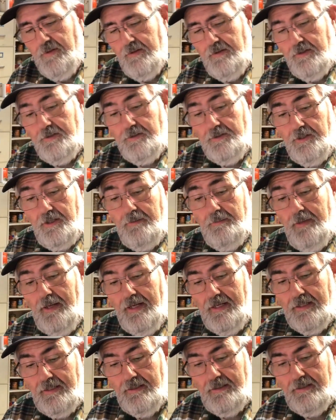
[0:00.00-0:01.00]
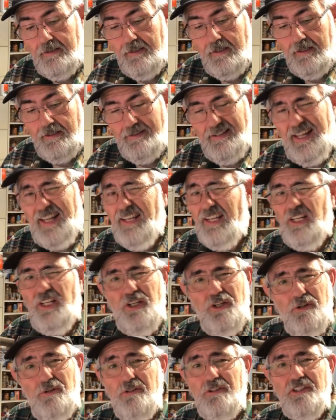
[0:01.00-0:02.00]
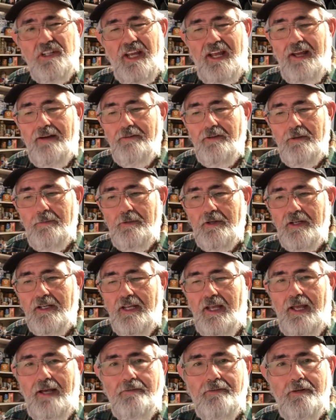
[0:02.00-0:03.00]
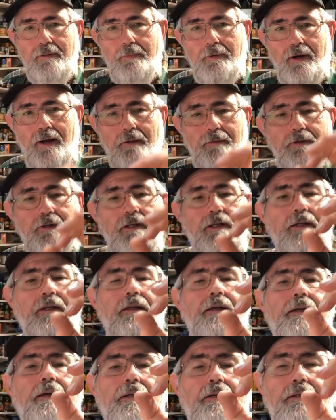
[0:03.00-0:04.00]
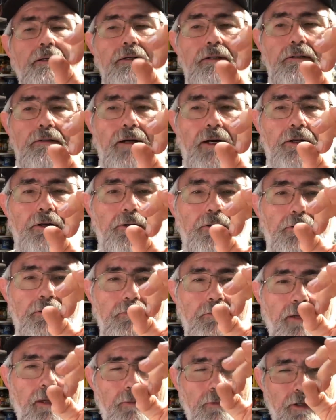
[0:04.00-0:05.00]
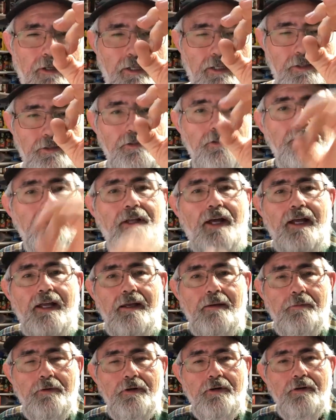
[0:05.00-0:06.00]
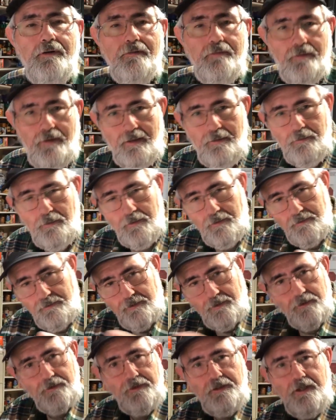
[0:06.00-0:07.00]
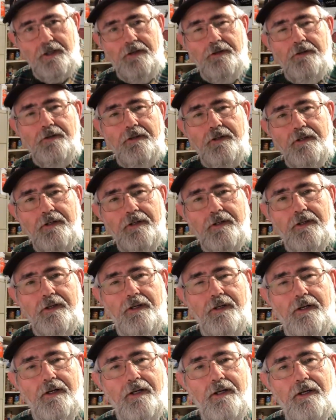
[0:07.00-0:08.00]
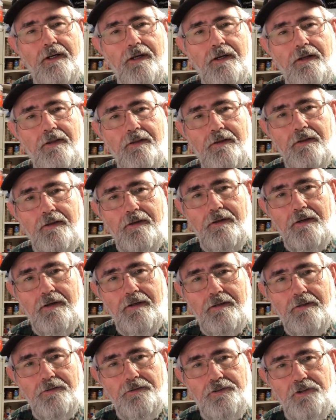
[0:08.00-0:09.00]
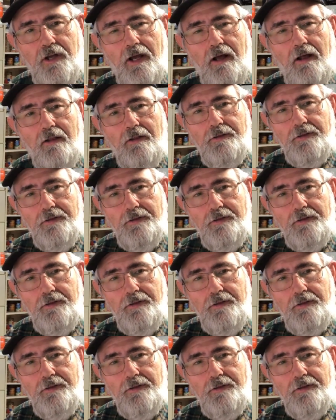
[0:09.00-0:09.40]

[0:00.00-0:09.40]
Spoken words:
This did make not a huge cavity, but a cavity probably, I don't know, maybe 1 inch in diameter, right where it first entered the gel.